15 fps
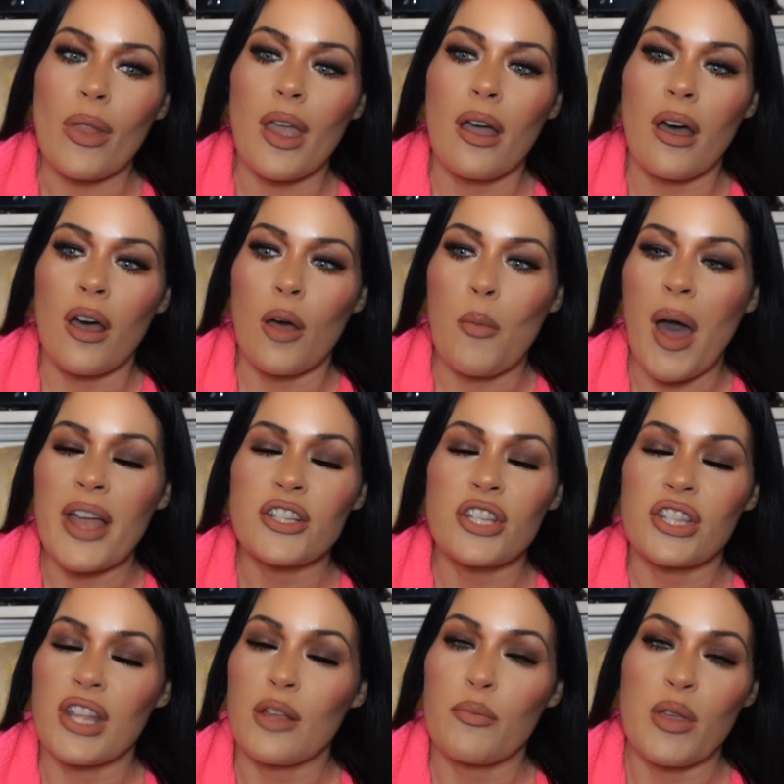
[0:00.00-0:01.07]
Um, I
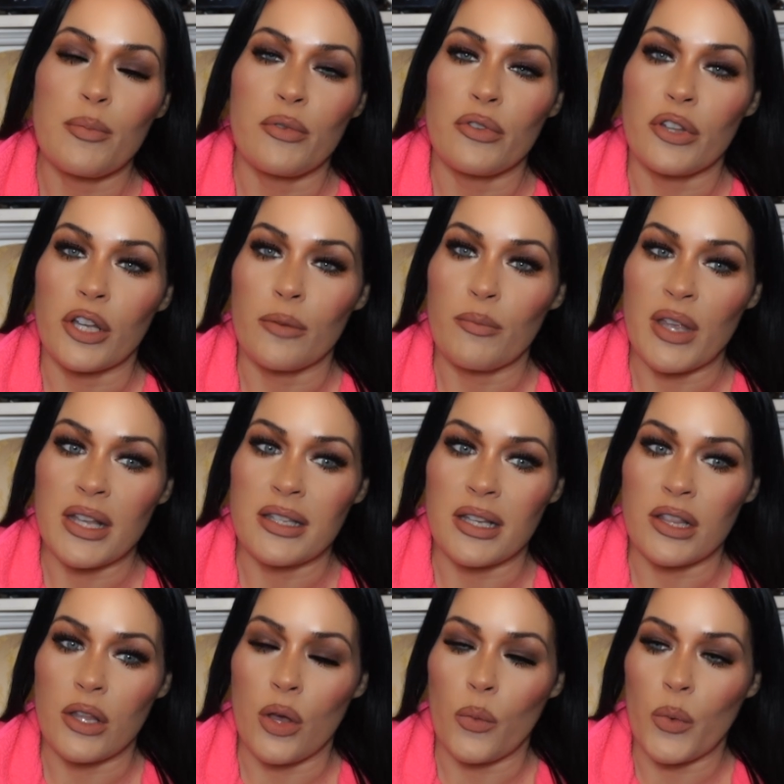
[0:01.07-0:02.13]
think people look
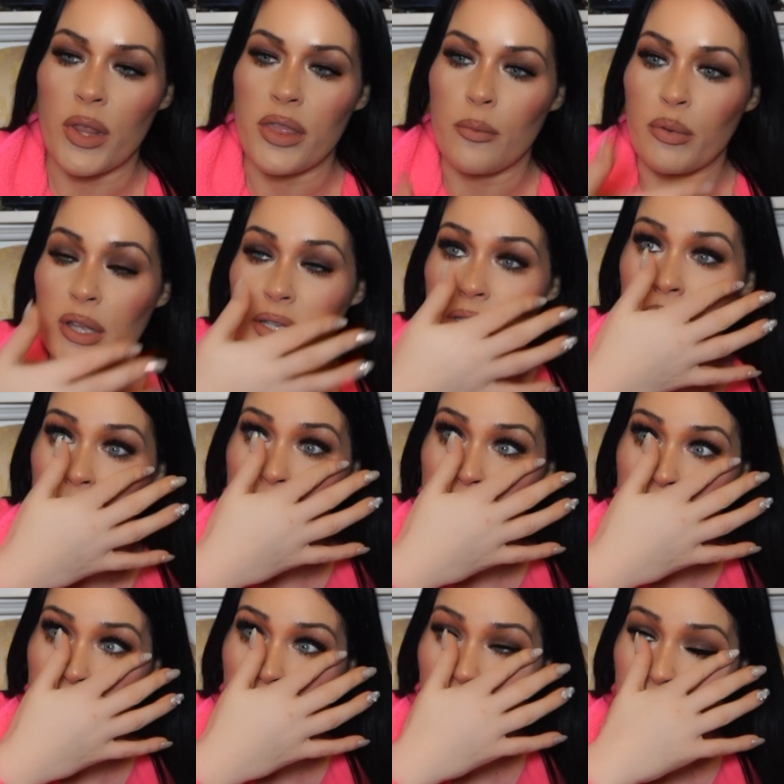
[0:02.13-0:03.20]
amazing, though, with the plastic
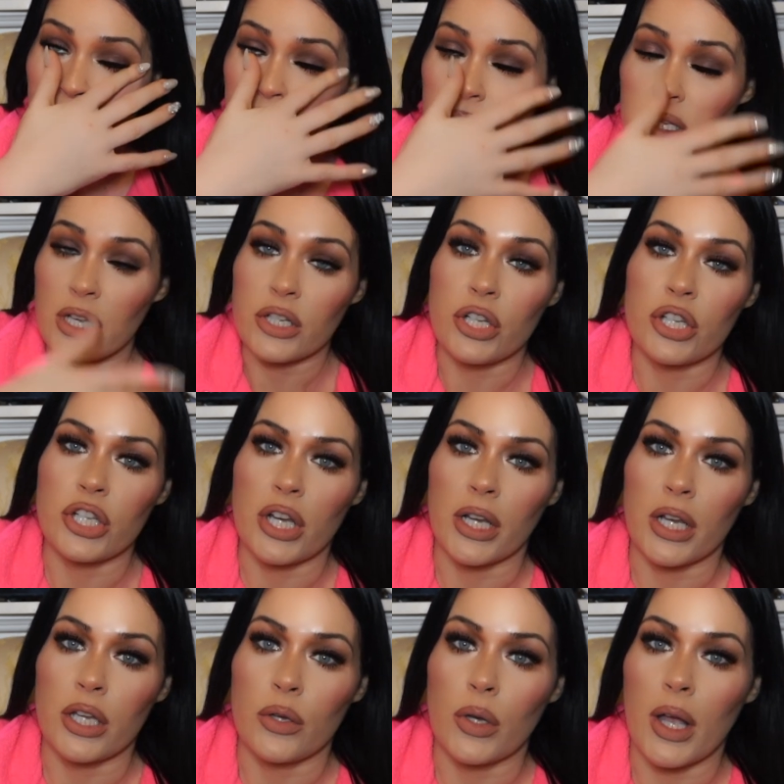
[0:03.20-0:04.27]
surgery. I'm just such a
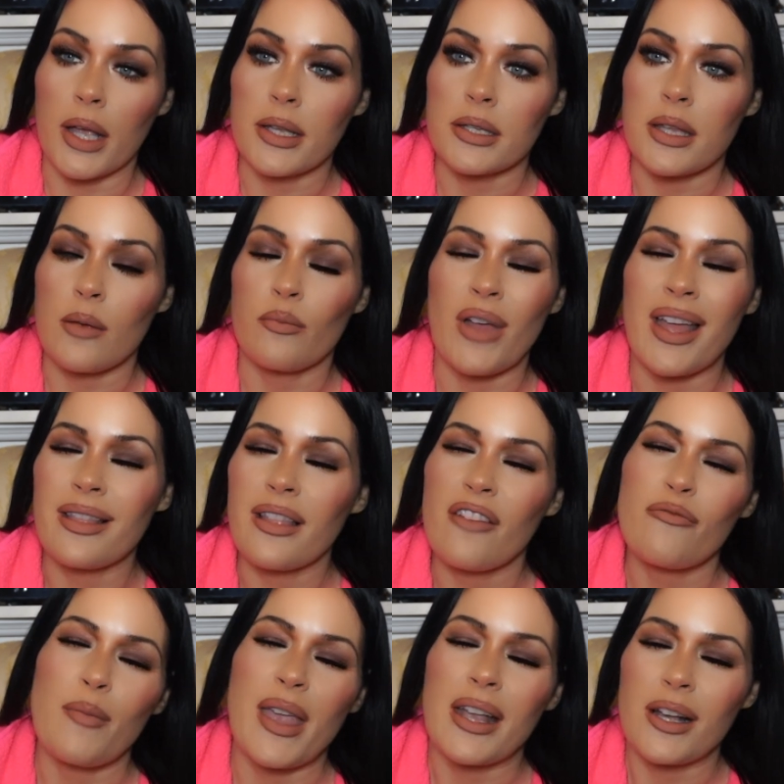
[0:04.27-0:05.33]
chicken, you guys. And I
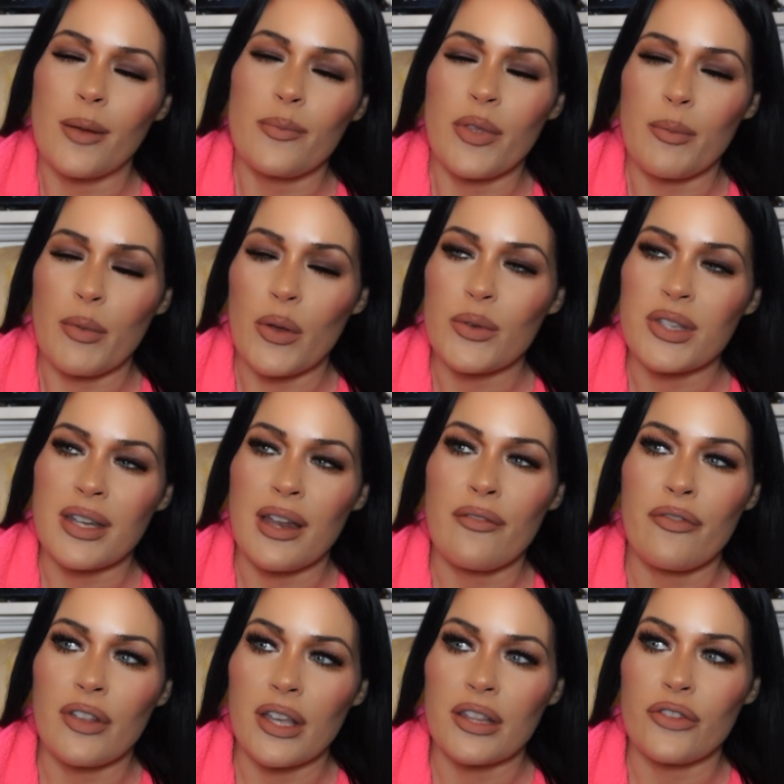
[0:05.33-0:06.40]
love makeup the most. And I
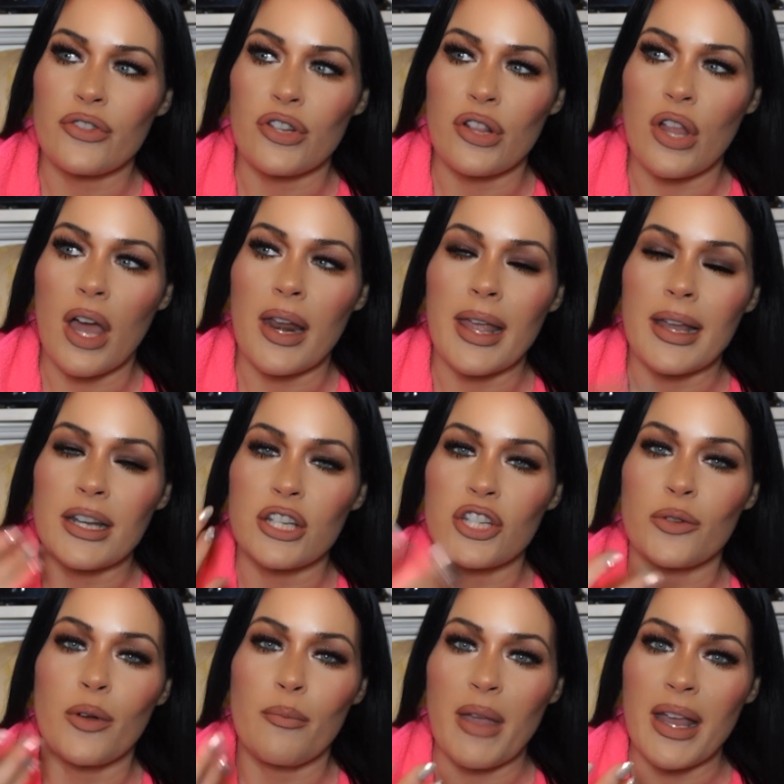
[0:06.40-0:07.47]
feel like there's a lot I can
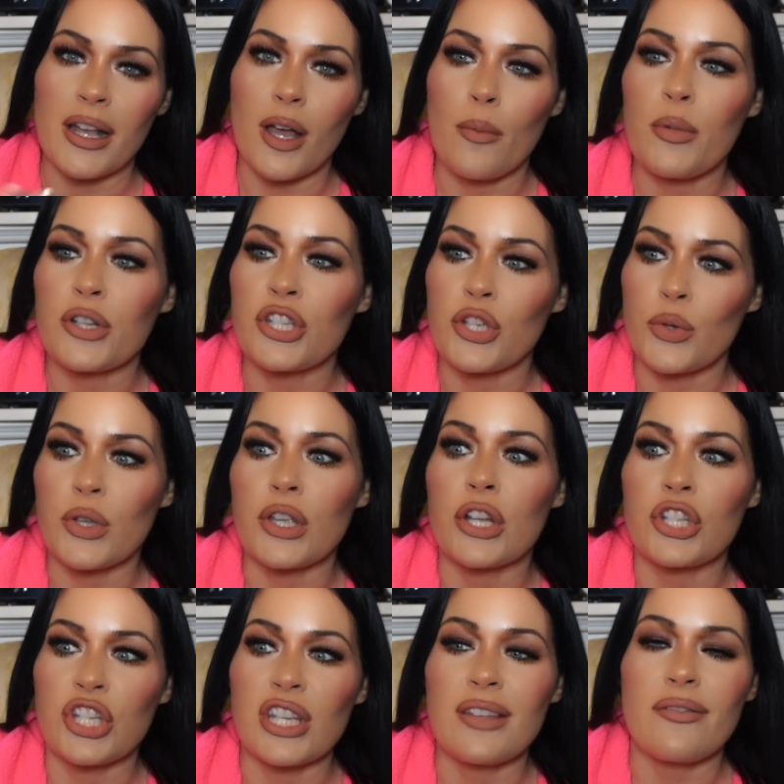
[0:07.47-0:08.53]
do with makeup to
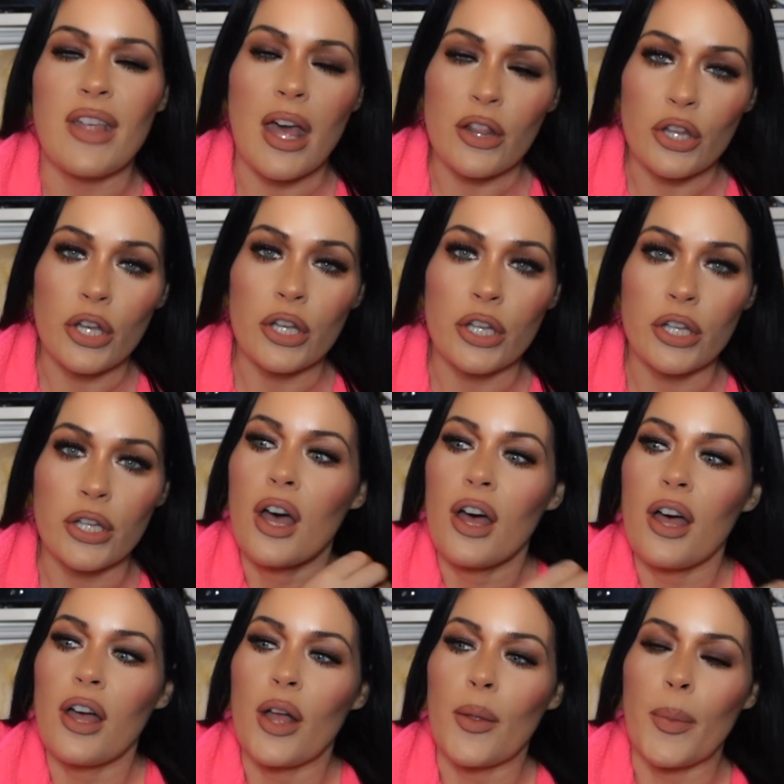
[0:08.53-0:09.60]
achieve that look.
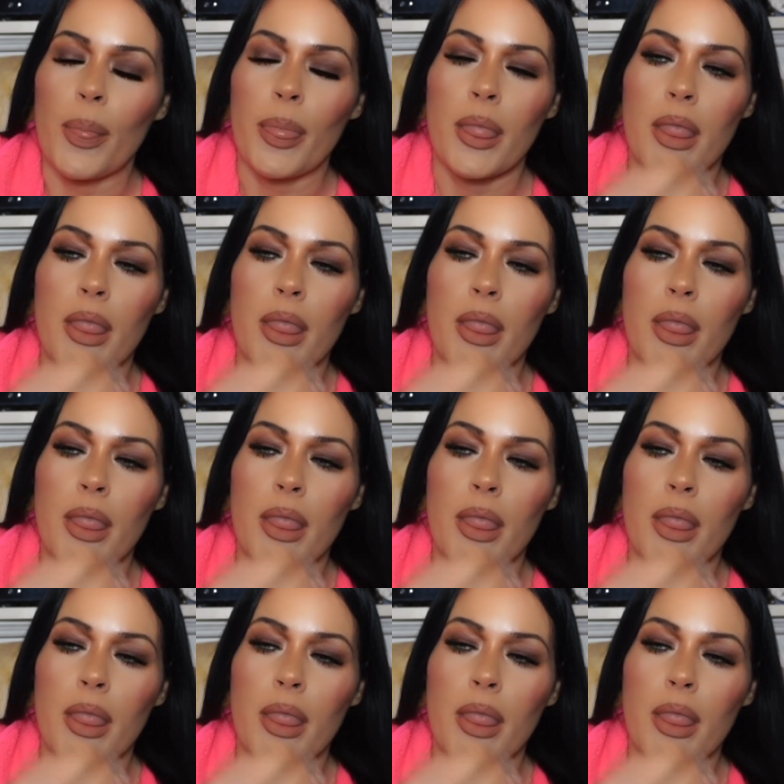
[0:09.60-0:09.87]
Um,